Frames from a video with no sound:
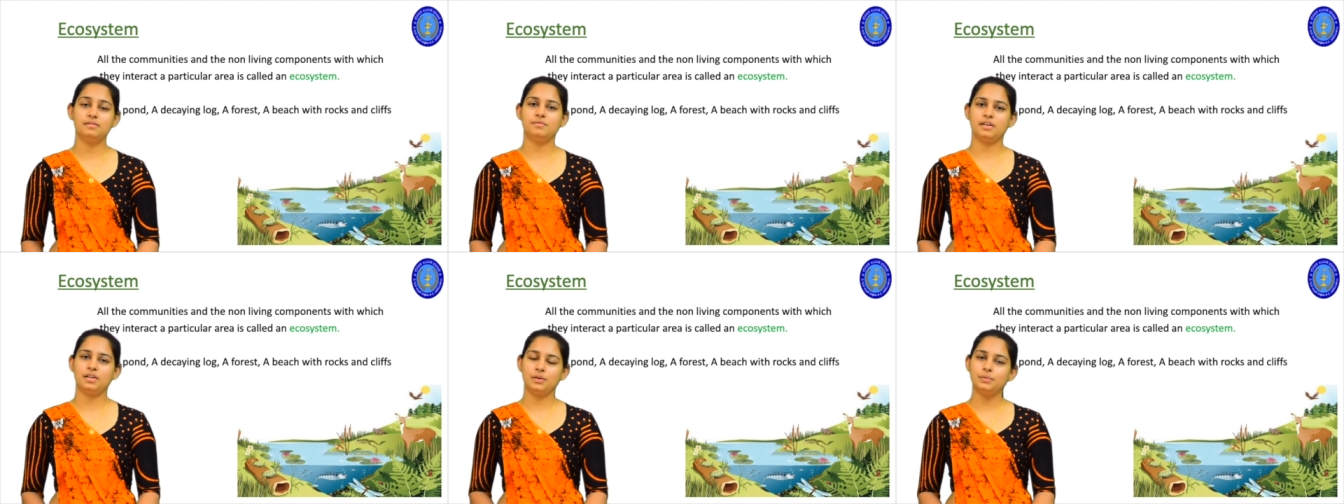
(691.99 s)

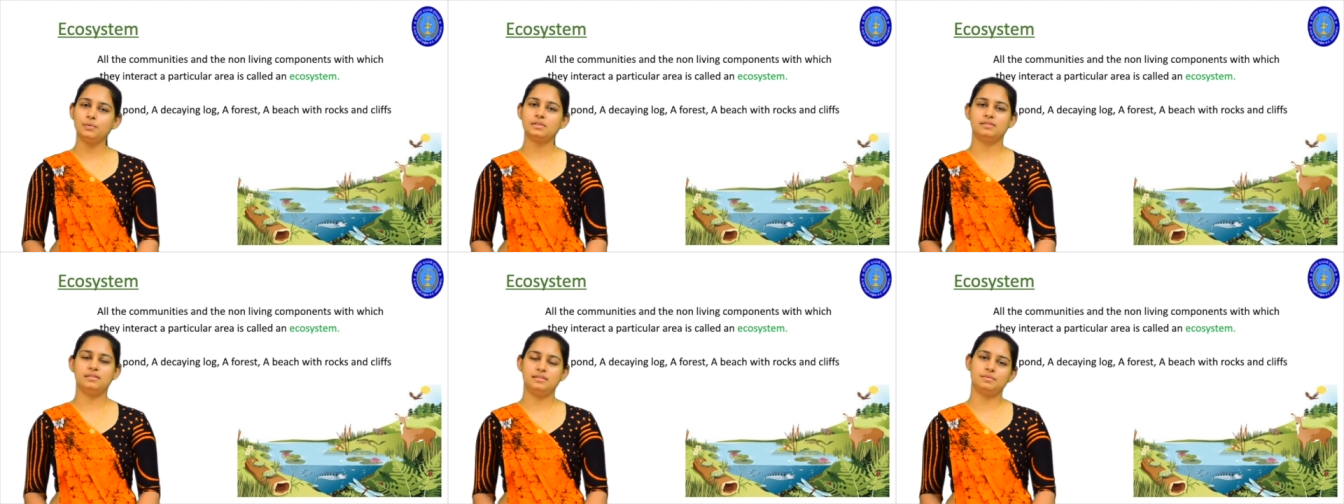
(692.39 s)
we use
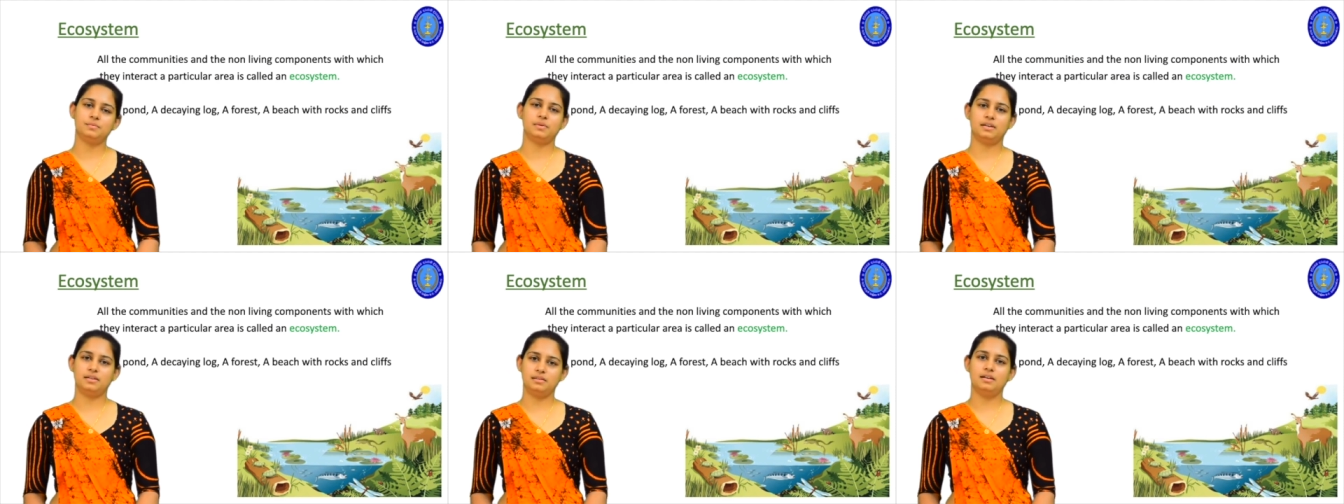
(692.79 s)
this
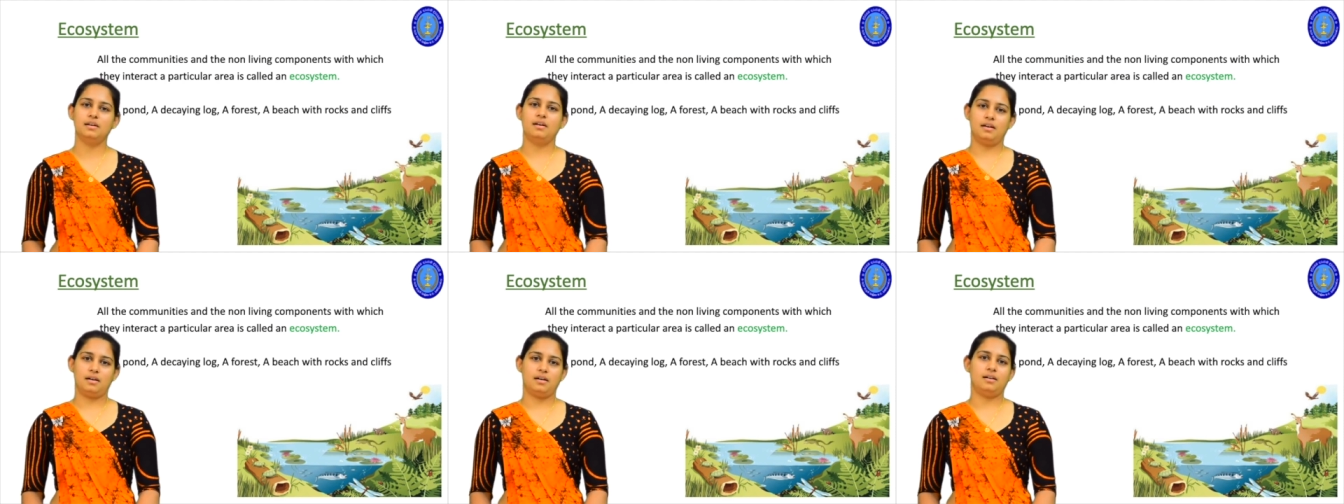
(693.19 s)
word
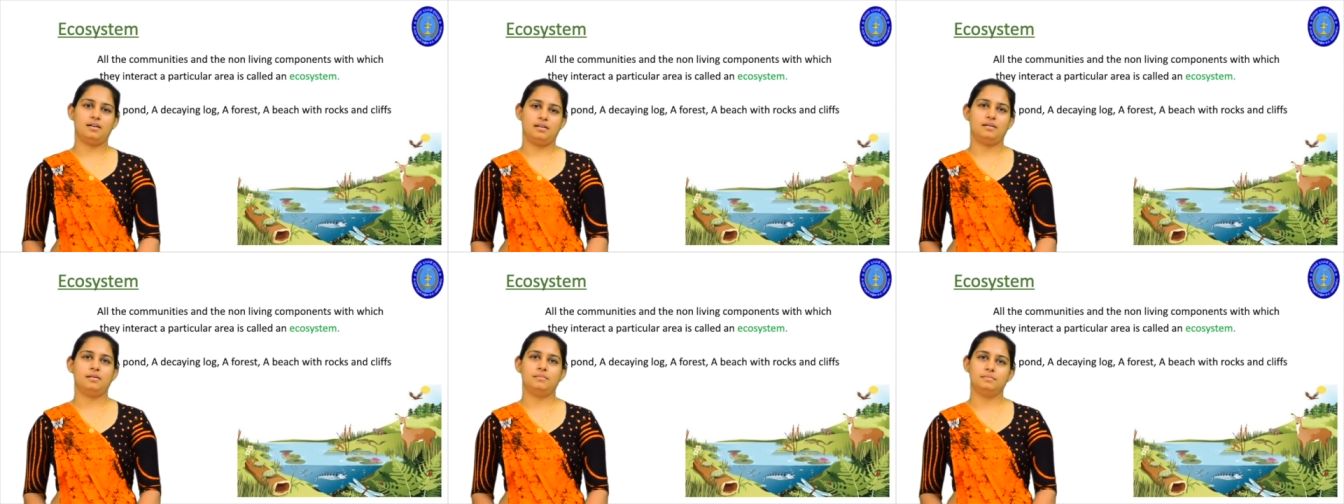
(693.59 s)

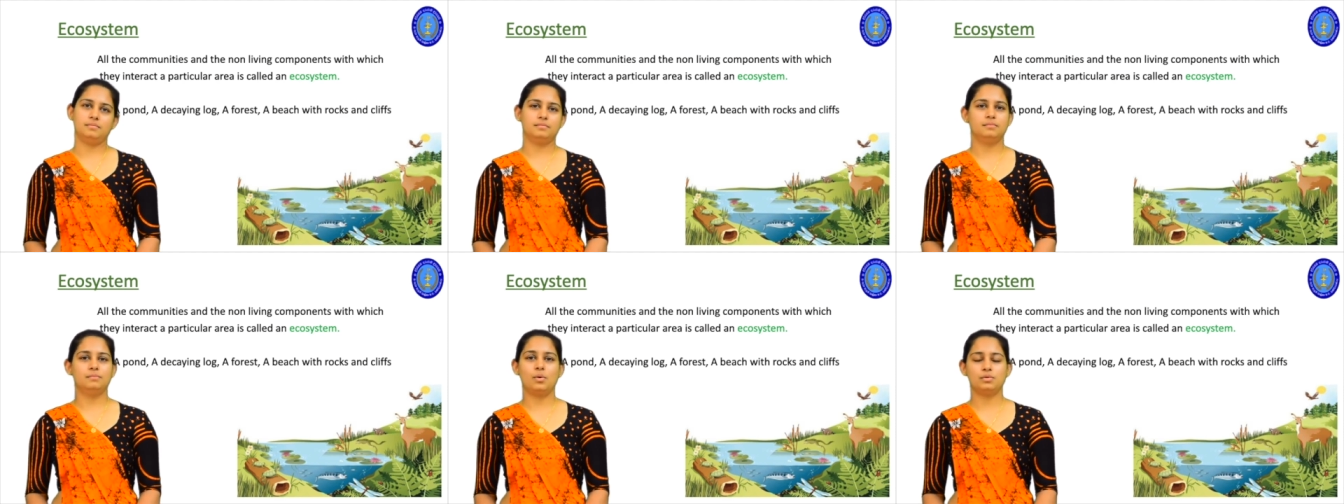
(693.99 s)
uh,
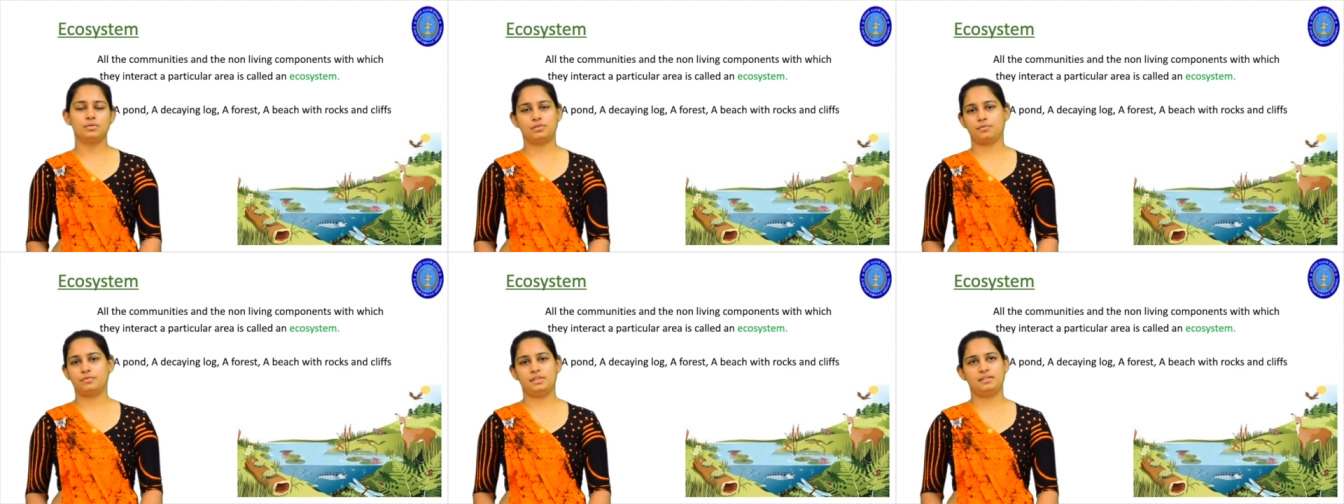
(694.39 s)
most
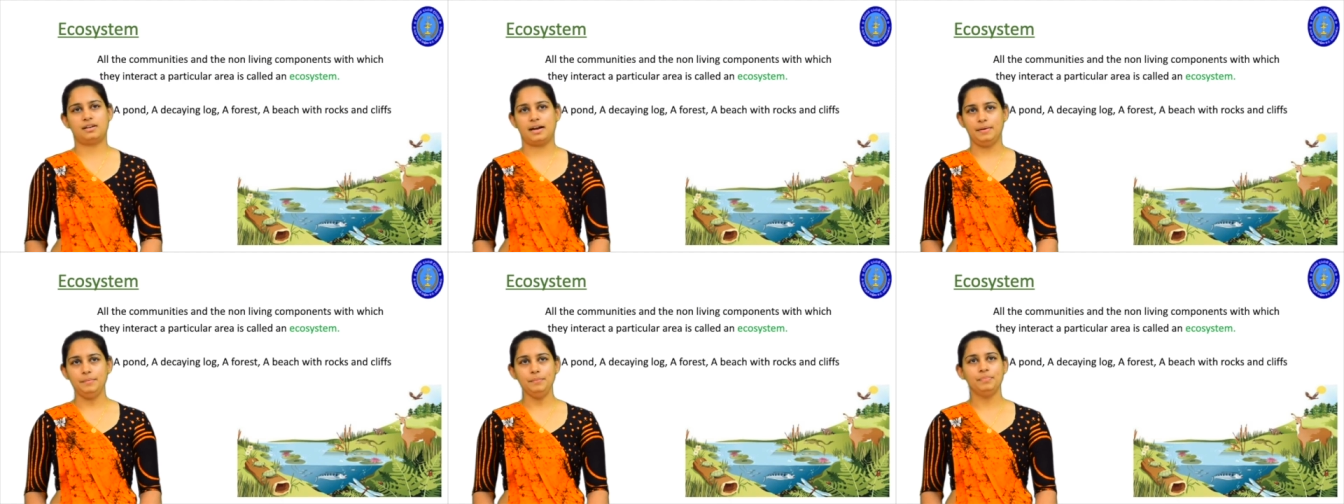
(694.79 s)
of the
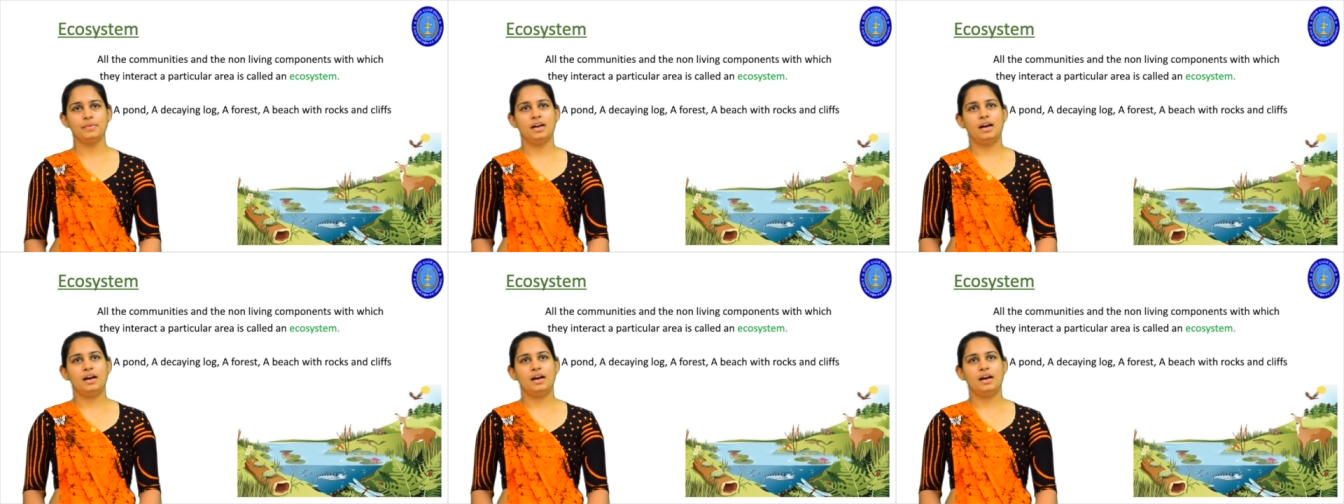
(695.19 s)
time.